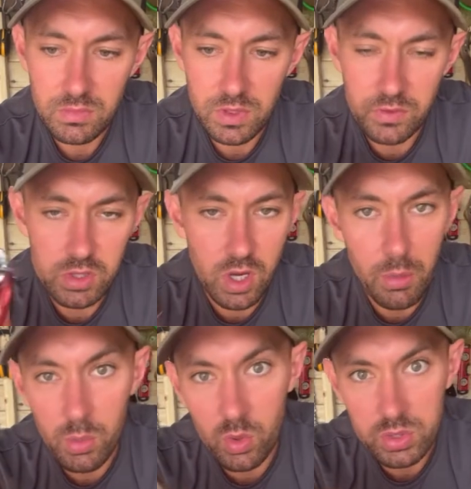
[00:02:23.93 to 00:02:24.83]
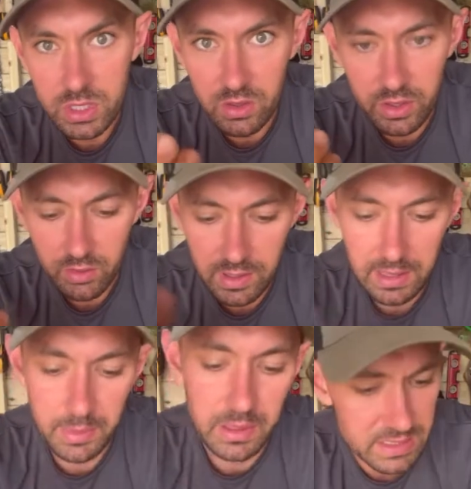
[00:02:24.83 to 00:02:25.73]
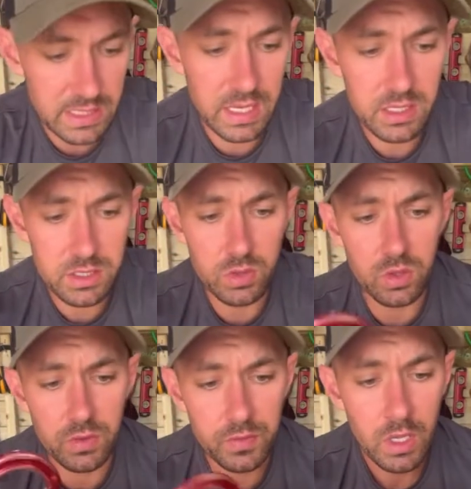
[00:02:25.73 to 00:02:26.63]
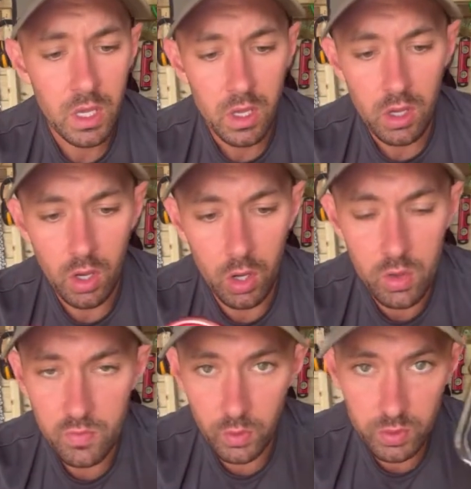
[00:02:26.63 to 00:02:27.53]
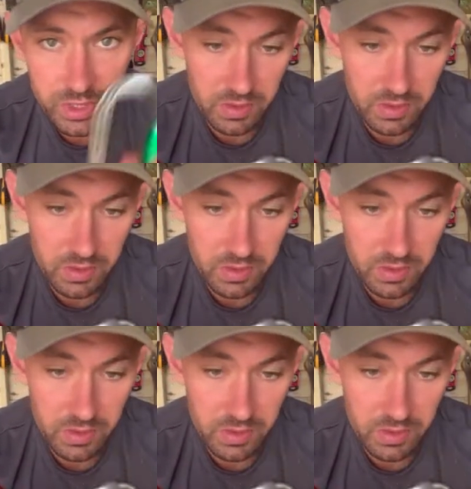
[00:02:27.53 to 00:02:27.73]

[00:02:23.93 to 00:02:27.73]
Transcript: you've just got more to kind of grab. So they're the sort of ovals.